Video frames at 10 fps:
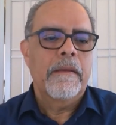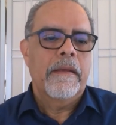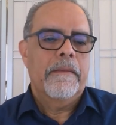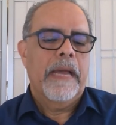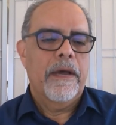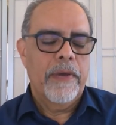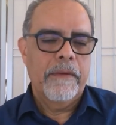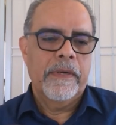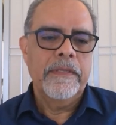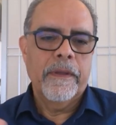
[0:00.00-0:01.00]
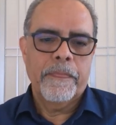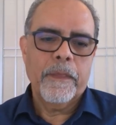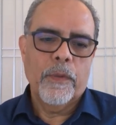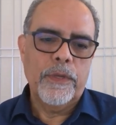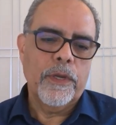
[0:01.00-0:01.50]
However,
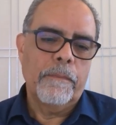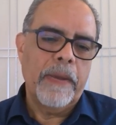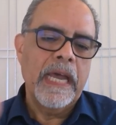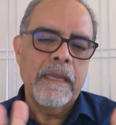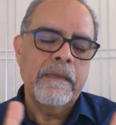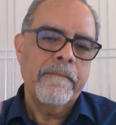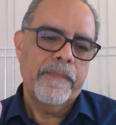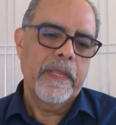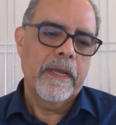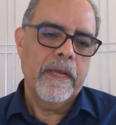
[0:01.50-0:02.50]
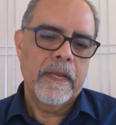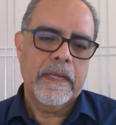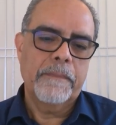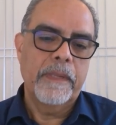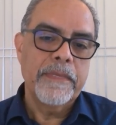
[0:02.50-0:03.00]
when you combine a
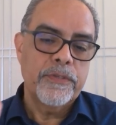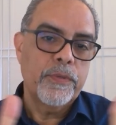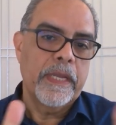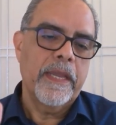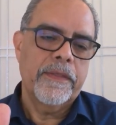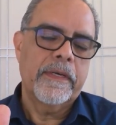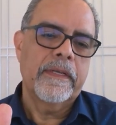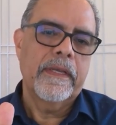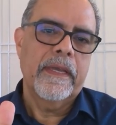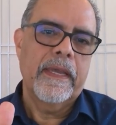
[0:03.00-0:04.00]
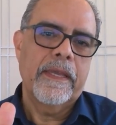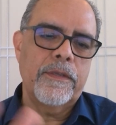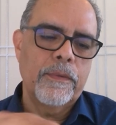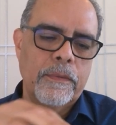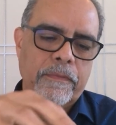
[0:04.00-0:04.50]
couple of mills together and
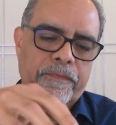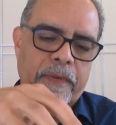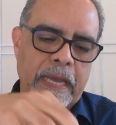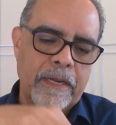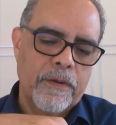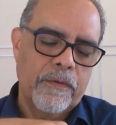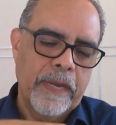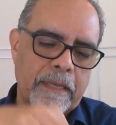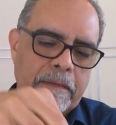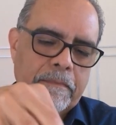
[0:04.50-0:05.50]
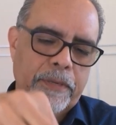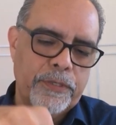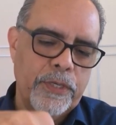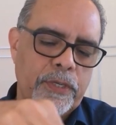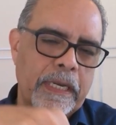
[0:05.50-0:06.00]
you find a correct
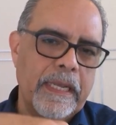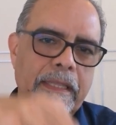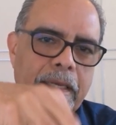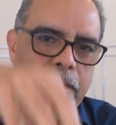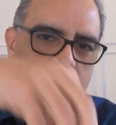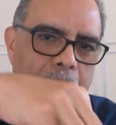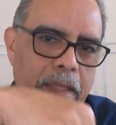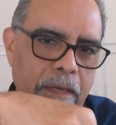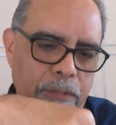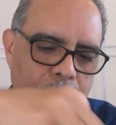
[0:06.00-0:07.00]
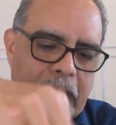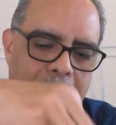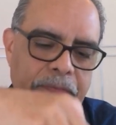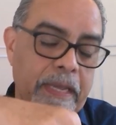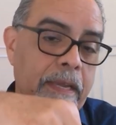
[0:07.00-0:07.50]
position in the
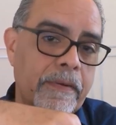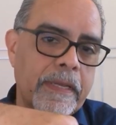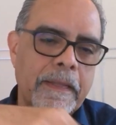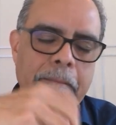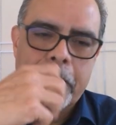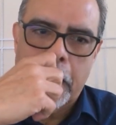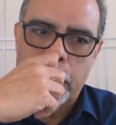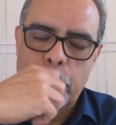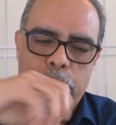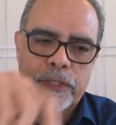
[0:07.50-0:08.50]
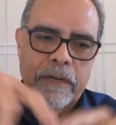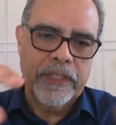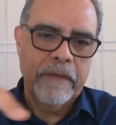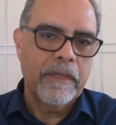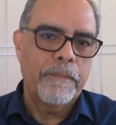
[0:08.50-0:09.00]
geographic area, you could serve
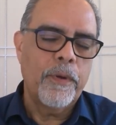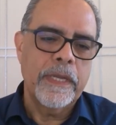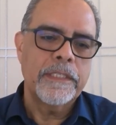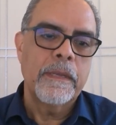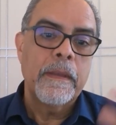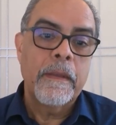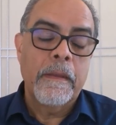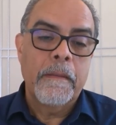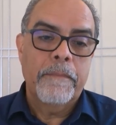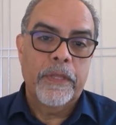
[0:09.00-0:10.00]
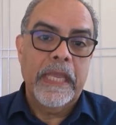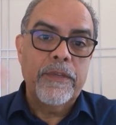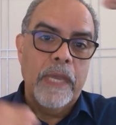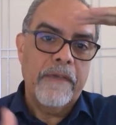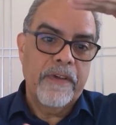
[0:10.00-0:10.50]
several points. But then
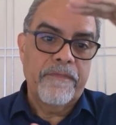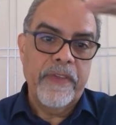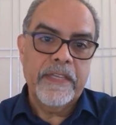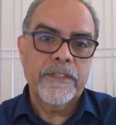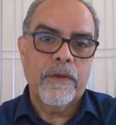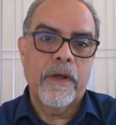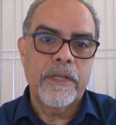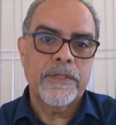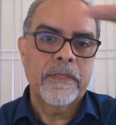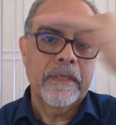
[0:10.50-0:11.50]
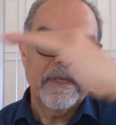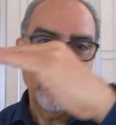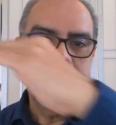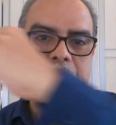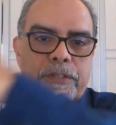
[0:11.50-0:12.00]
you have a fixed cost in each